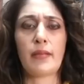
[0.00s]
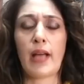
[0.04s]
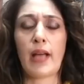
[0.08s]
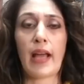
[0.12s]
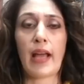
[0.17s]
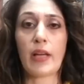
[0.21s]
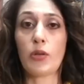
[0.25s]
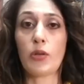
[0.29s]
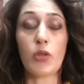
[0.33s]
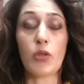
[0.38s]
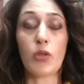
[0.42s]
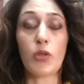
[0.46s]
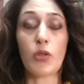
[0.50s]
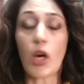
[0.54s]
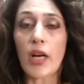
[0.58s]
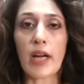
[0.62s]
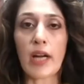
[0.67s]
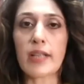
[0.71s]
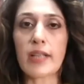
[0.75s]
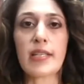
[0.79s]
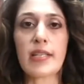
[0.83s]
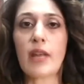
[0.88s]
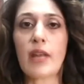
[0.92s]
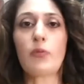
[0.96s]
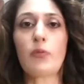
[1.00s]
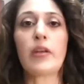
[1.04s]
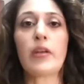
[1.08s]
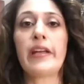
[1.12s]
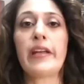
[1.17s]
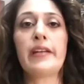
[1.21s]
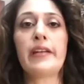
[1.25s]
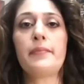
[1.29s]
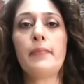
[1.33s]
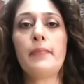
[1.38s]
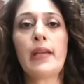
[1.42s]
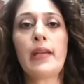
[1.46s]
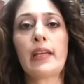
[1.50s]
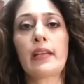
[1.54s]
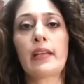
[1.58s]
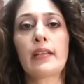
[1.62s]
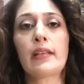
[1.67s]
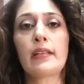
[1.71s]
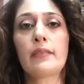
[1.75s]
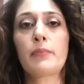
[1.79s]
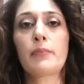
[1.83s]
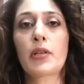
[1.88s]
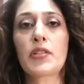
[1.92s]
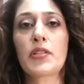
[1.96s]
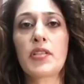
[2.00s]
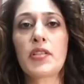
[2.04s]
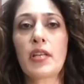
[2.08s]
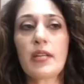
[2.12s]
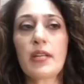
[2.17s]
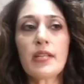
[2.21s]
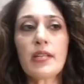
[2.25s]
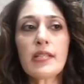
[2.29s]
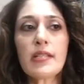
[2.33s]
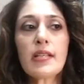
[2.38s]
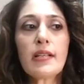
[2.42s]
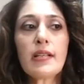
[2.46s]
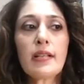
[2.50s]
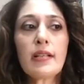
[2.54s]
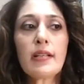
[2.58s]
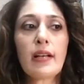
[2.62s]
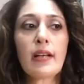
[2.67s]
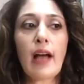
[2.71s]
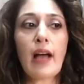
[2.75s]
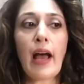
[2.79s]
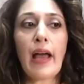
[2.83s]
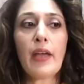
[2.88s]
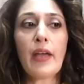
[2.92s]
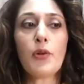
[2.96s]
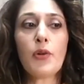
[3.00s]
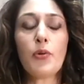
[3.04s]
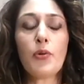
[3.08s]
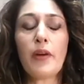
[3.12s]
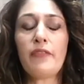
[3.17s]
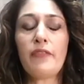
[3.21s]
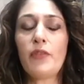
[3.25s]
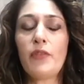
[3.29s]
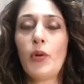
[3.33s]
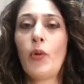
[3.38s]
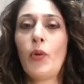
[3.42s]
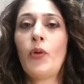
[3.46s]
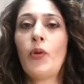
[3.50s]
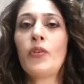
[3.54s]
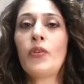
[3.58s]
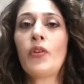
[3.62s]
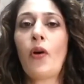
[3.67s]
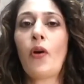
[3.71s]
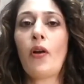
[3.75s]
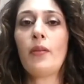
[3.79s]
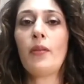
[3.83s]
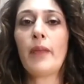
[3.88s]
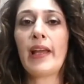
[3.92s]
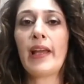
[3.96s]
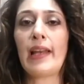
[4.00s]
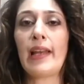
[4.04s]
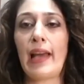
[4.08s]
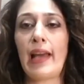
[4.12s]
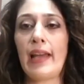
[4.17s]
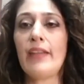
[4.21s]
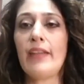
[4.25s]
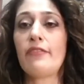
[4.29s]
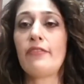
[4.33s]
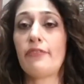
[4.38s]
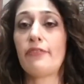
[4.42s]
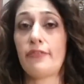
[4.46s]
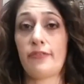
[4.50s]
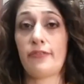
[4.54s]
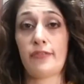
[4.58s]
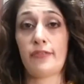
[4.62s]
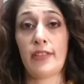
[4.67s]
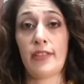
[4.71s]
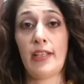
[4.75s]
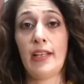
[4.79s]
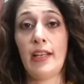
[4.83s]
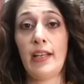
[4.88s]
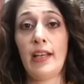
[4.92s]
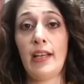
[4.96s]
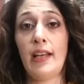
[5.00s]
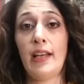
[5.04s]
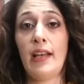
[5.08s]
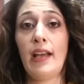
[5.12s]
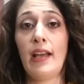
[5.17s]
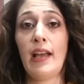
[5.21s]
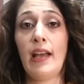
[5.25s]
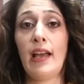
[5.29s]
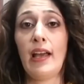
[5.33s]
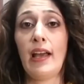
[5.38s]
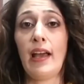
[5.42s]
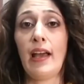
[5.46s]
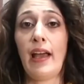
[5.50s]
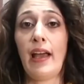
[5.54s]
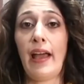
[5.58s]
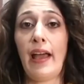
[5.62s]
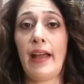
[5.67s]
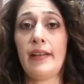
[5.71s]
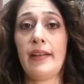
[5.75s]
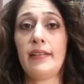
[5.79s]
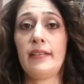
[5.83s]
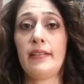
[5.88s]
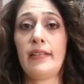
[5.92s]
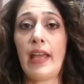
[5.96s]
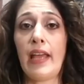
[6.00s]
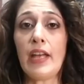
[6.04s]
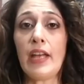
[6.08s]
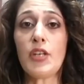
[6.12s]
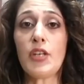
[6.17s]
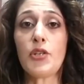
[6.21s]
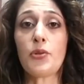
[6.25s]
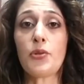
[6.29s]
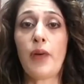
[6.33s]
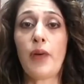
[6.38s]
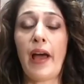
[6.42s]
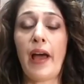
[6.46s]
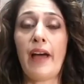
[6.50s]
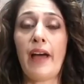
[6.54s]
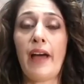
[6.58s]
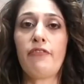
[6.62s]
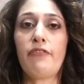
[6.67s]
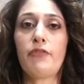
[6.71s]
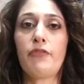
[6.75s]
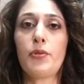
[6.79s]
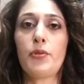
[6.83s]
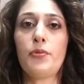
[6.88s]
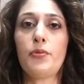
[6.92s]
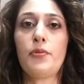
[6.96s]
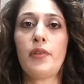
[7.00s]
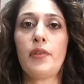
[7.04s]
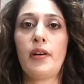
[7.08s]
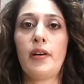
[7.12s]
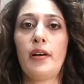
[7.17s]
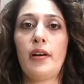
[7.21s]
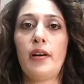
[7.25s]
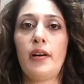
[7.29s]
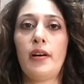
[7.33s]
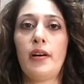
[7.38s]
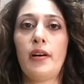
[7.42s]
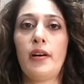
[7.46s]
could not understand what hit me, because here is a guy who I've known all my life, and then to have to,